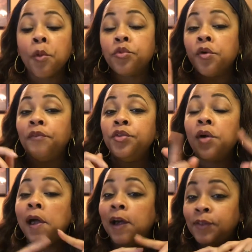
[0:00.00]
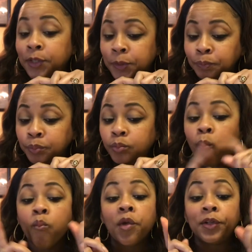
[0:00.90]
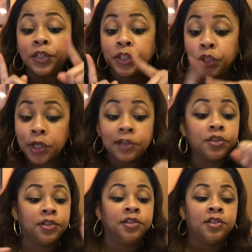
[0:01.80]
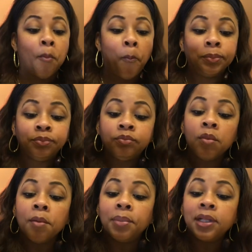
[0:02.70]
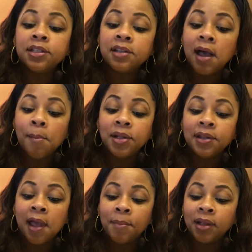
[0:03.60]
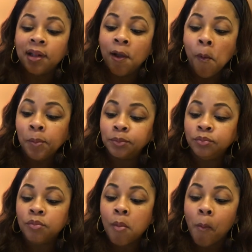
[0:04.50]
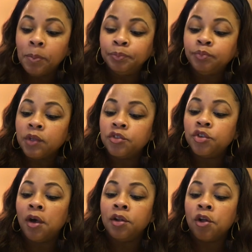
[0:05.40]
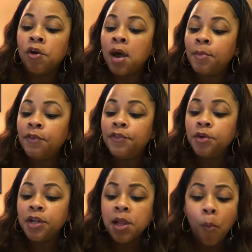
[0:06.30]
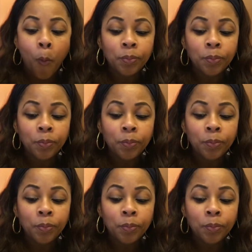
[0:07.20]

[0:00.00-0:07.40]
So if you all have any suggestions, please comment down below. As you all know, I'm a foodie.